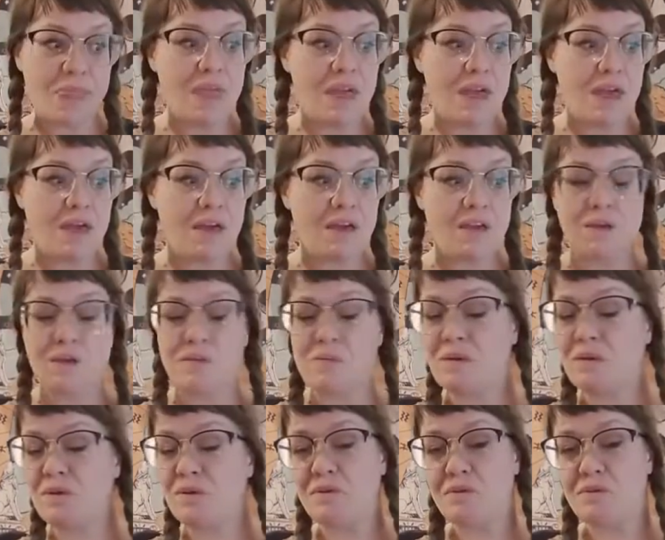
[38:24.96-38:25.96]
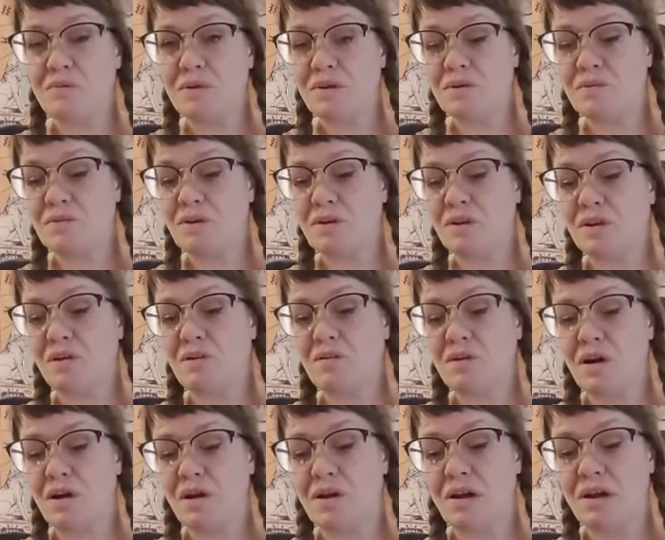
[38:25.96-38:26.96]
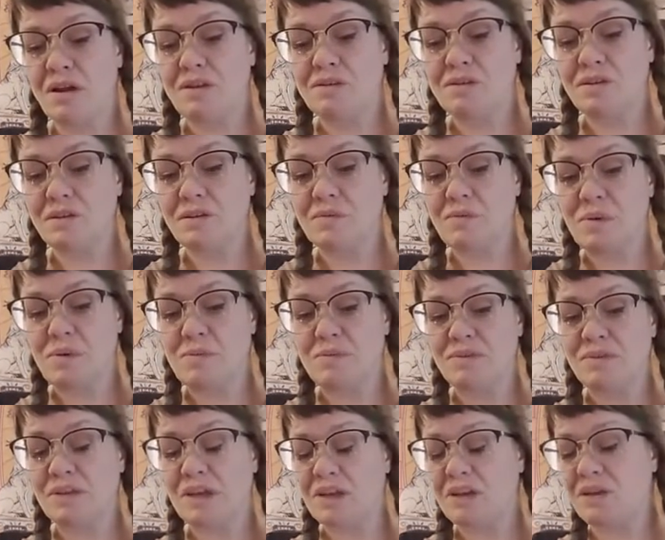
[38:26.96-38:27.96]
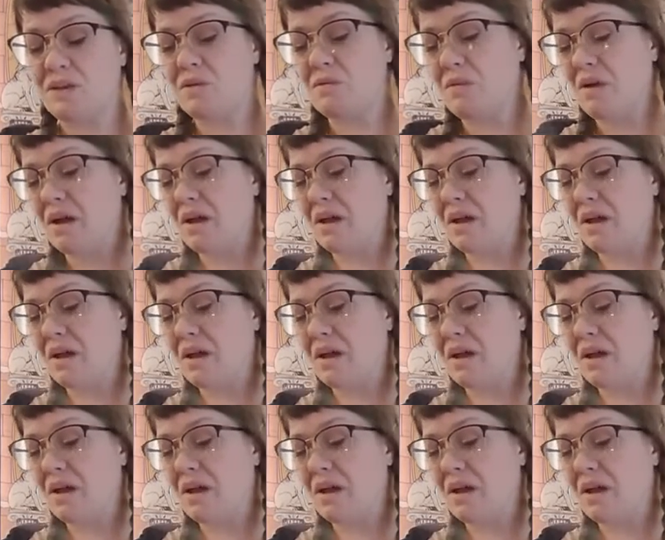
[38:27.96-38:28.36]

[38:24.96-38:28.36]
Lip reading: You've been doing the work, Virgo, all right? Don't let people stand in your way.